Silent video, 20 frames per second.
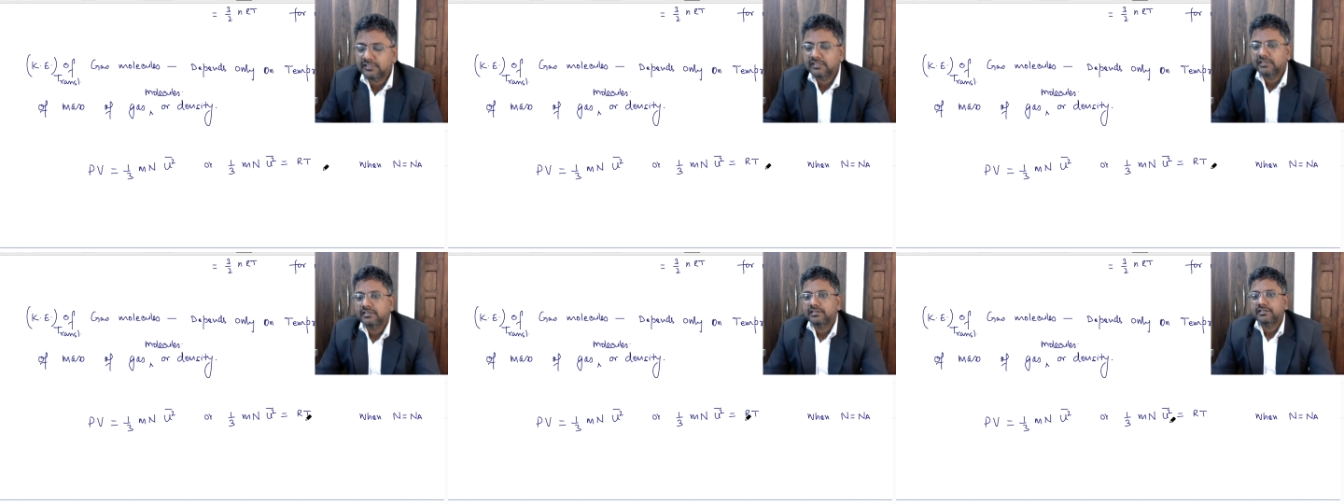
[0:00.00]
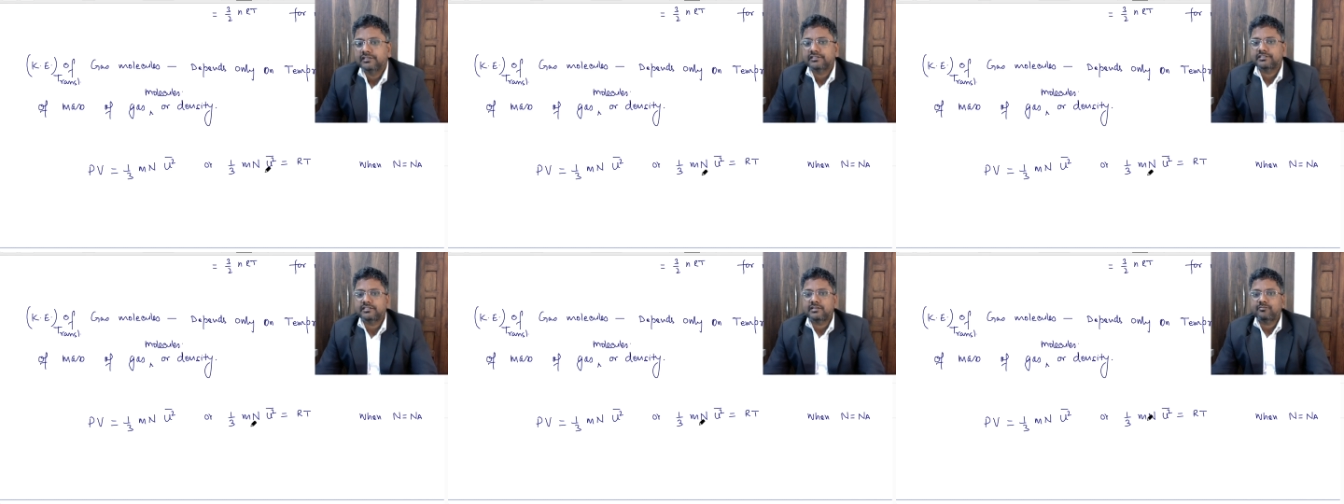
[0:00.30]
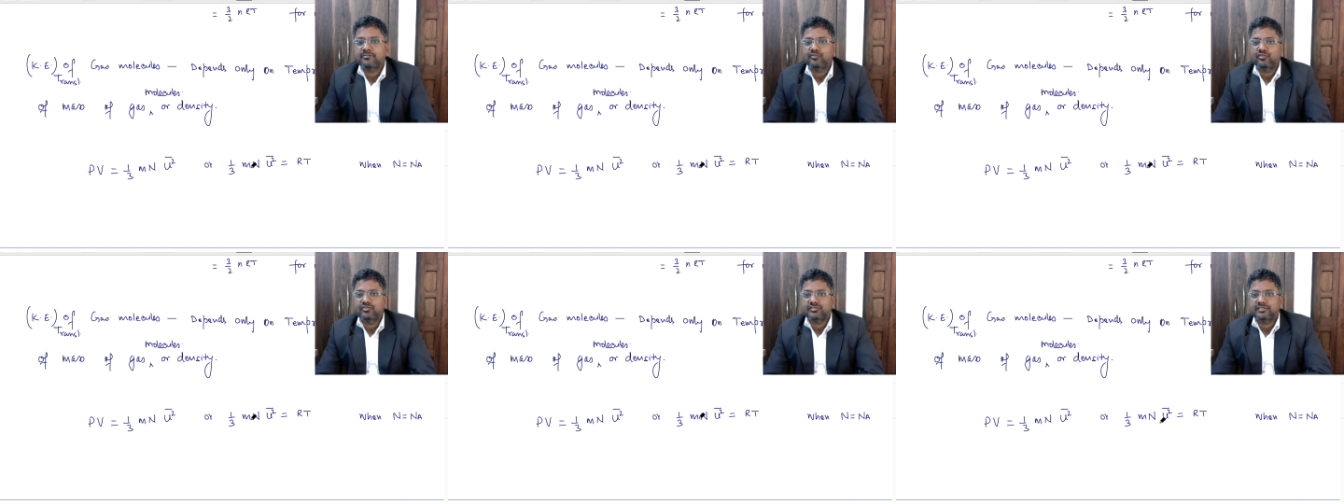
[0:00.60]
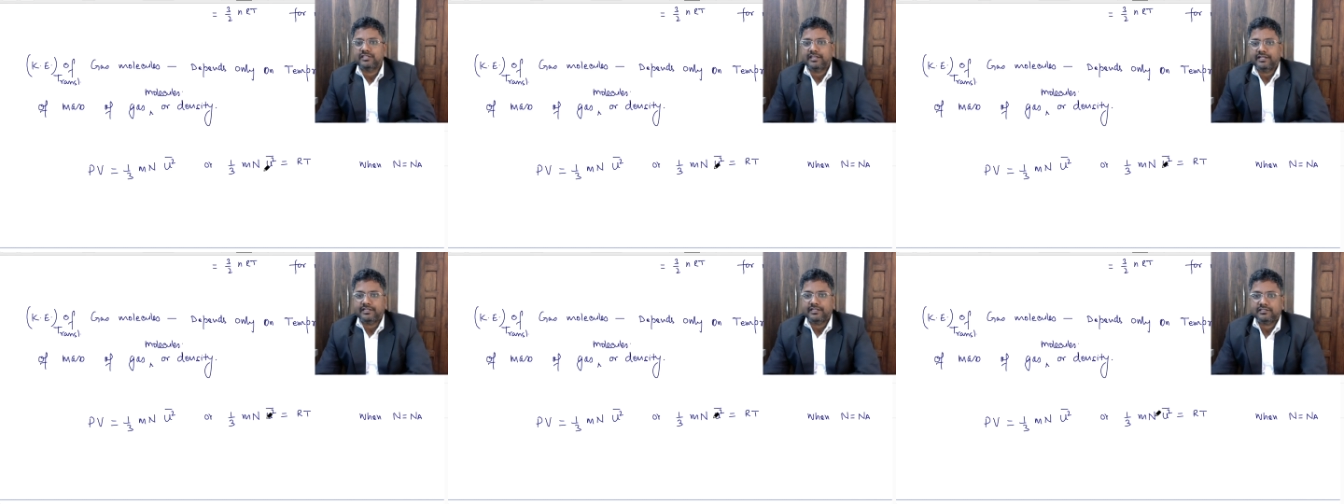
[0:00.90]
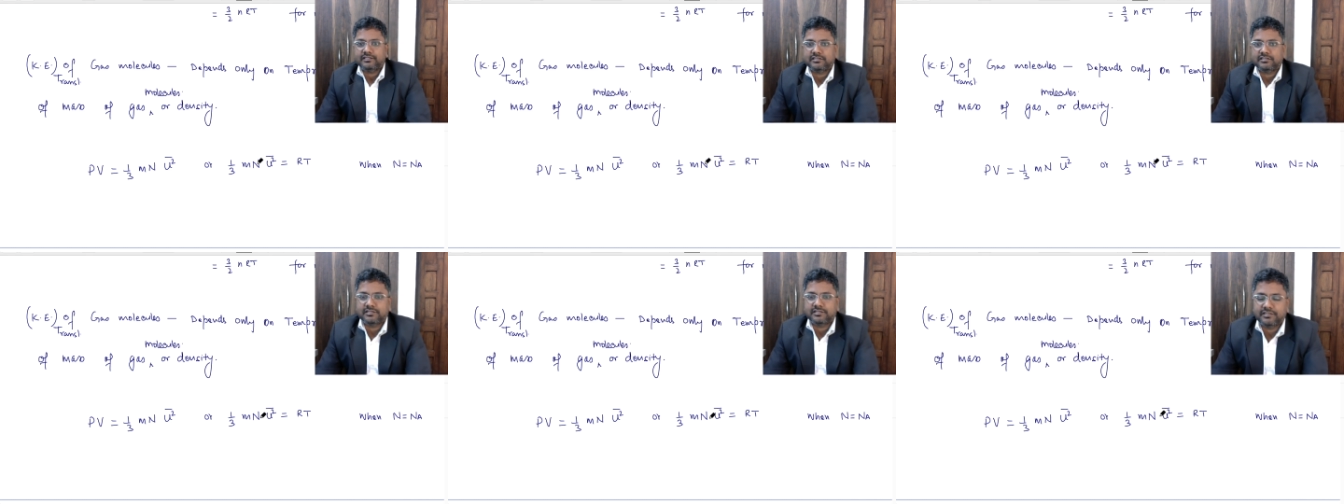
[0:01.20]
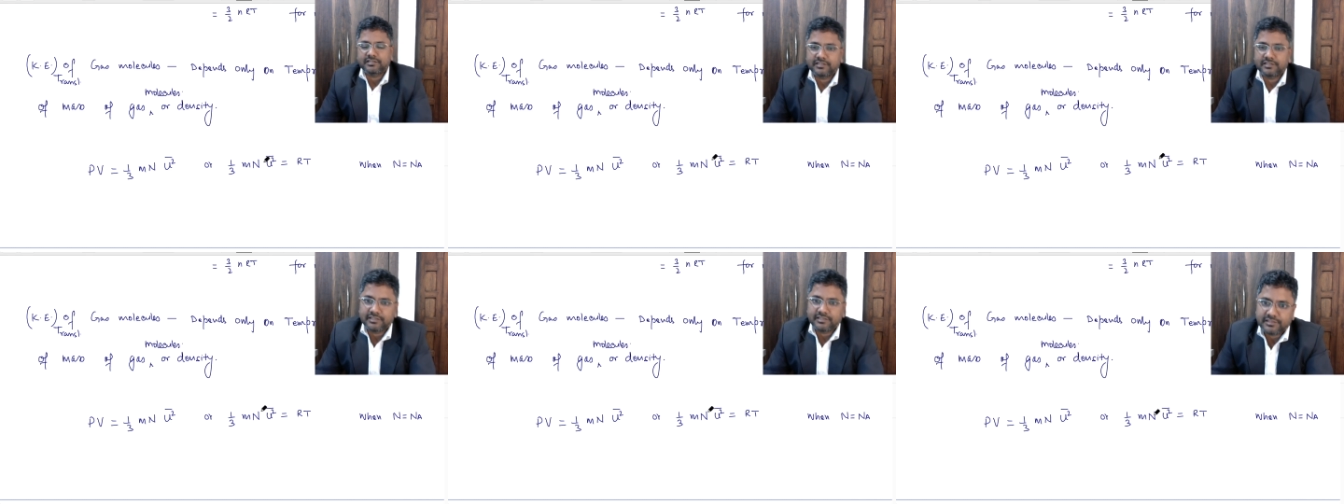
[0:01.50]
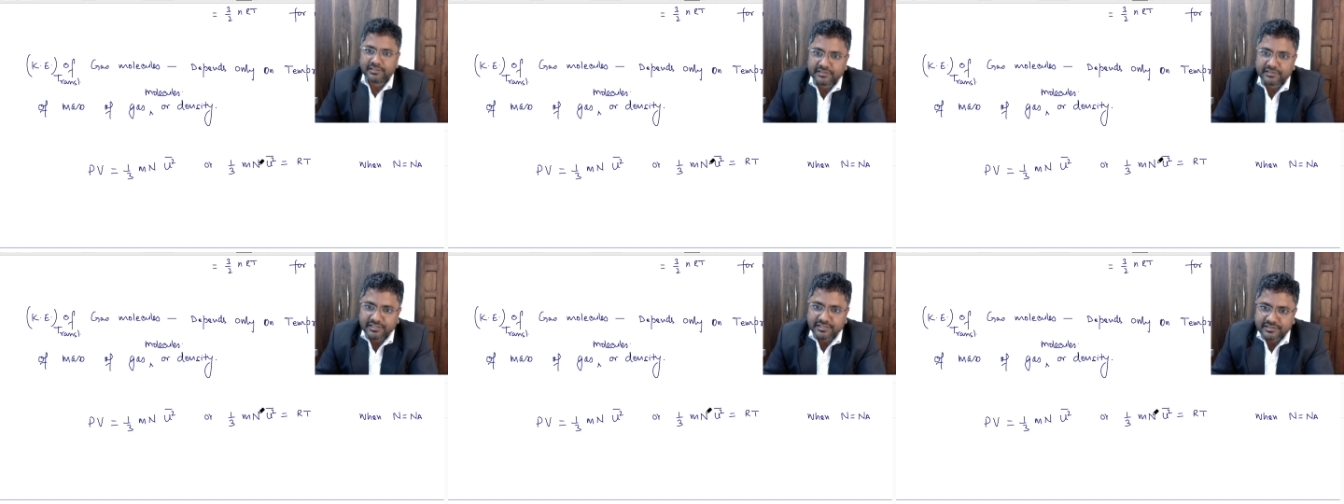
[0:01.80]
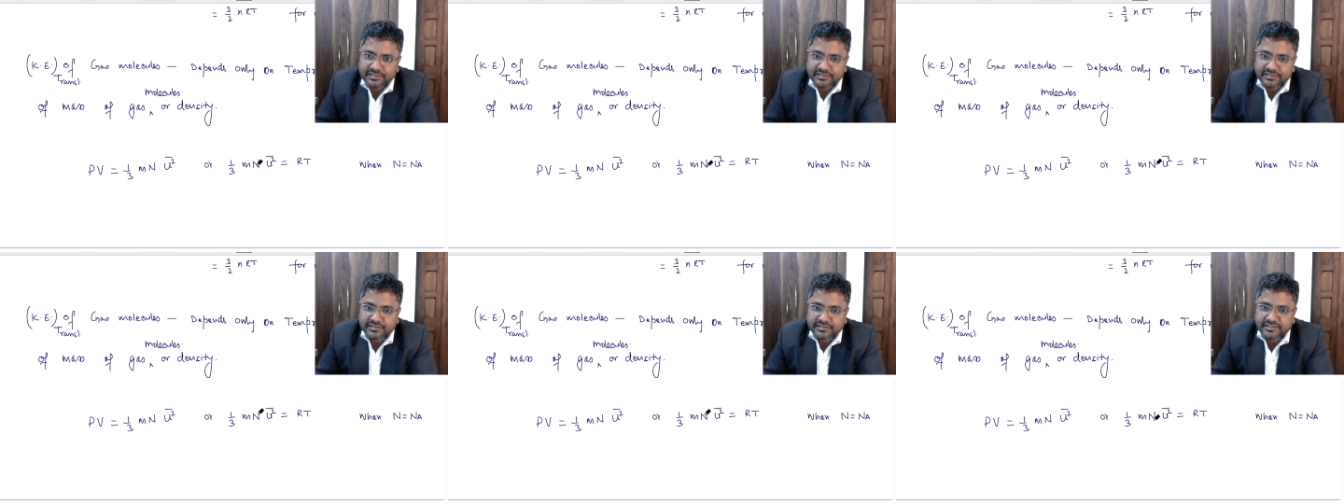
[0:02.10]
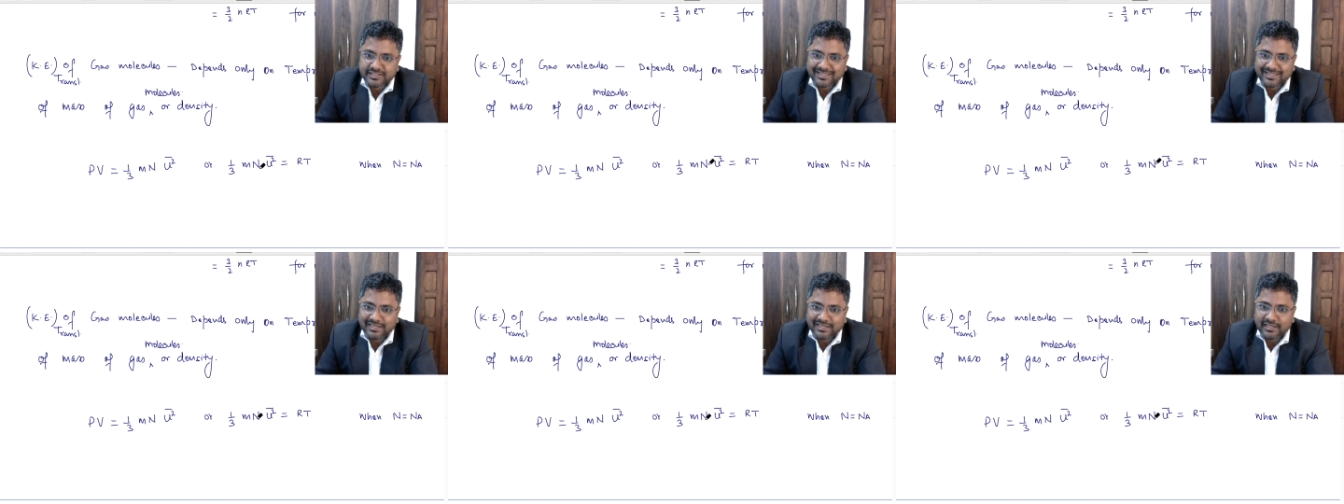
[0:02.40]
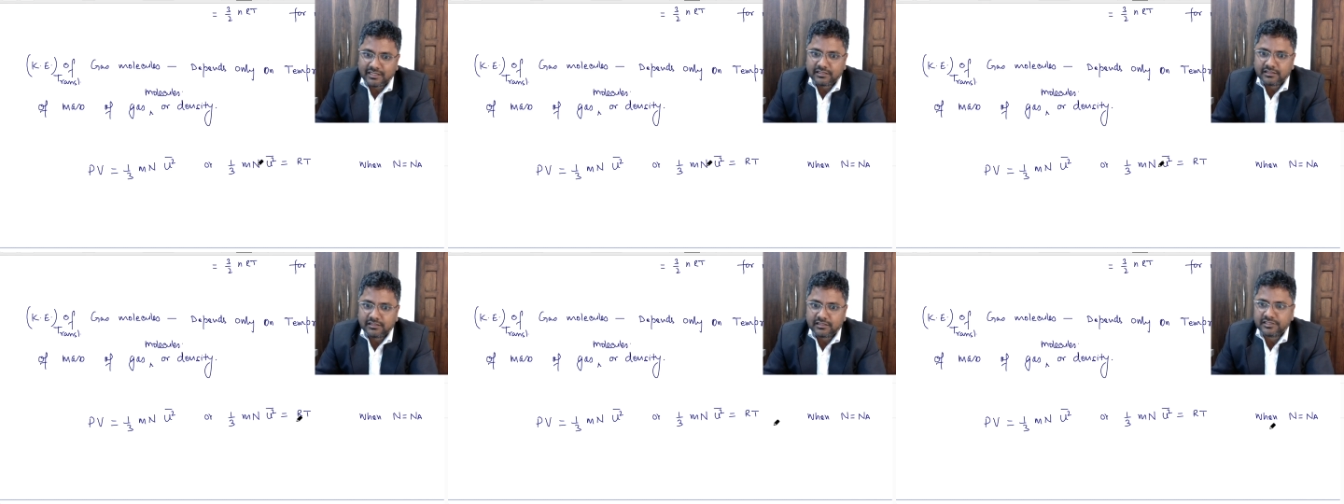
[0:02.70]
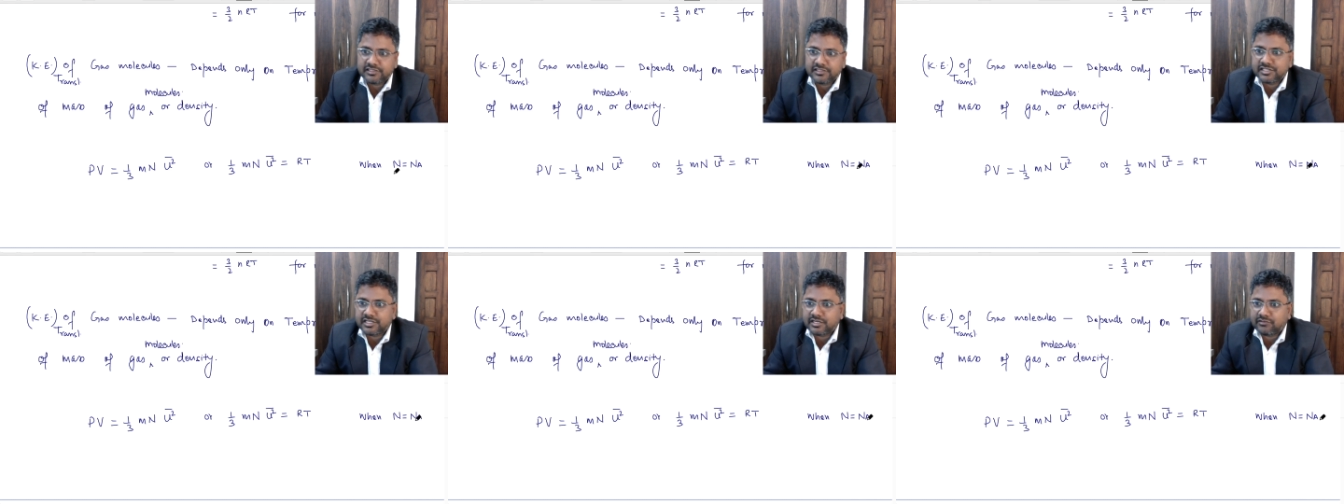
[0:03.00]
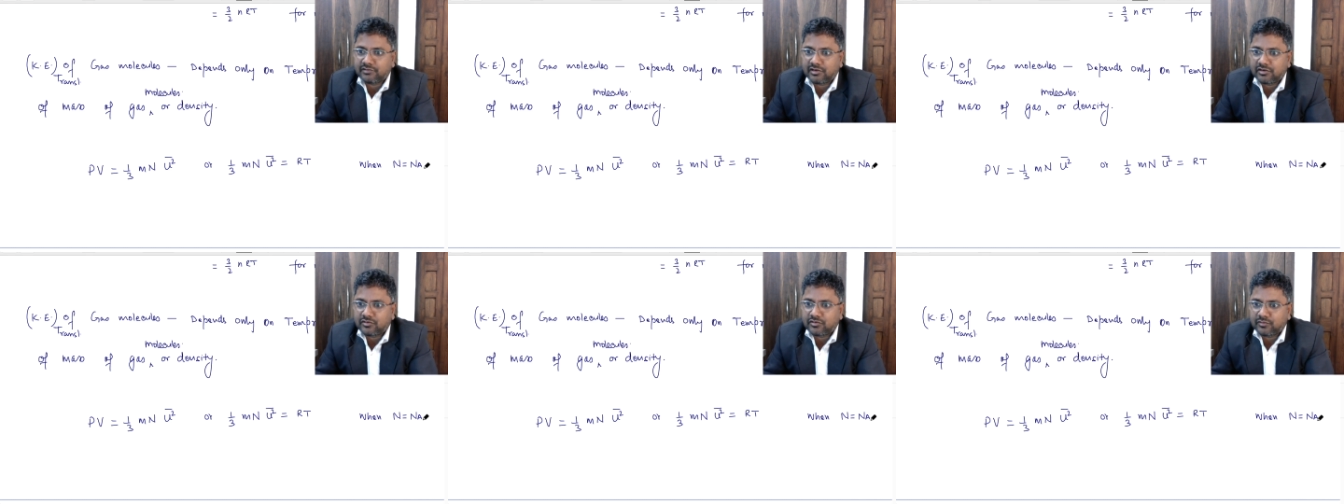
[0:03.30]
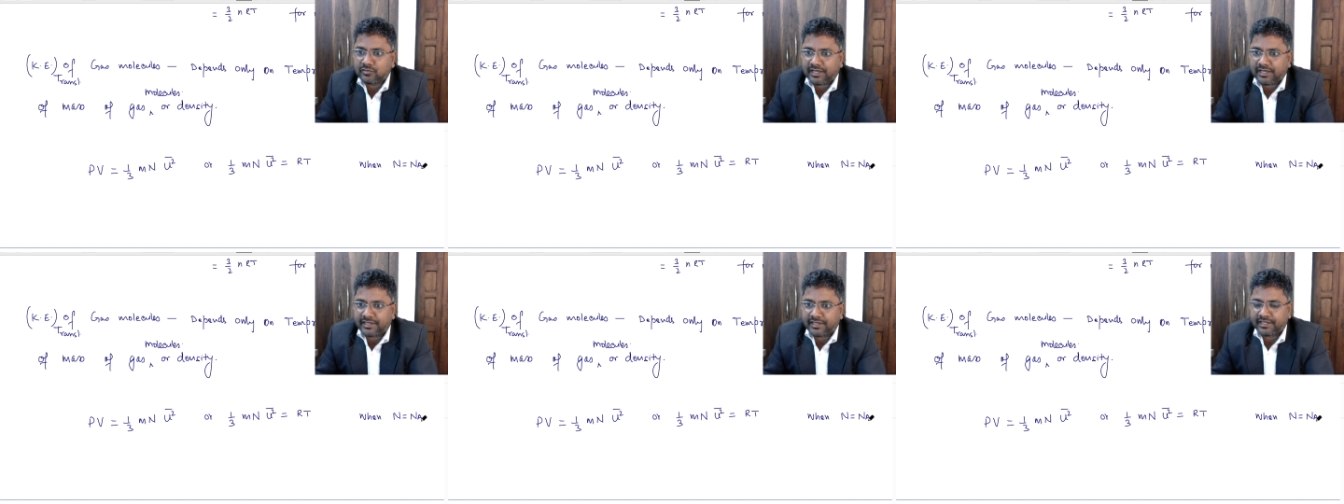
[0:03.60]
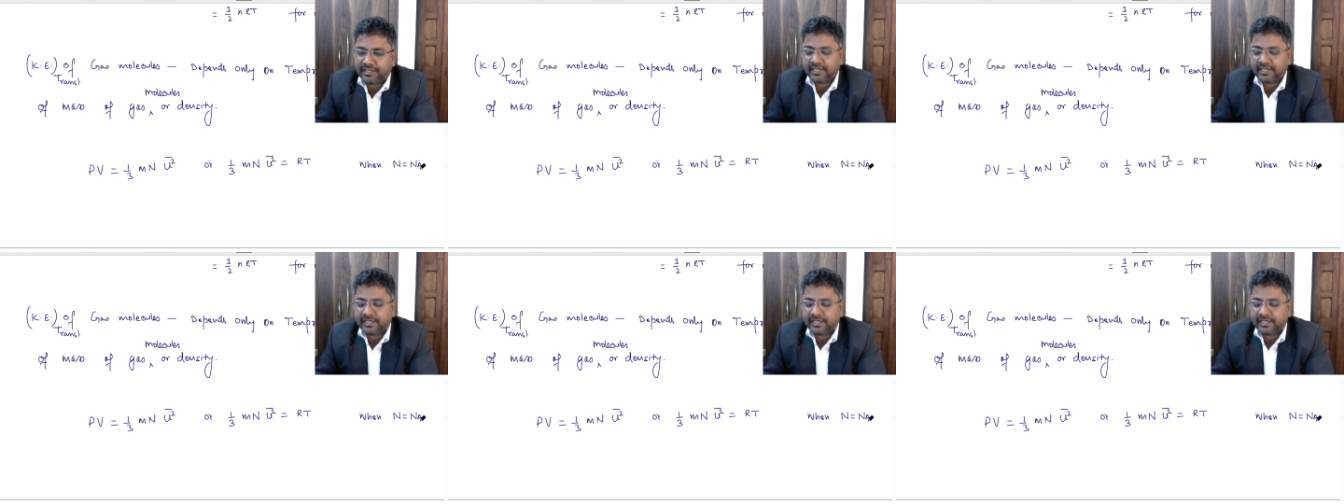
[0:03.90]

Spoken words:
suppose that this N is equal to Na,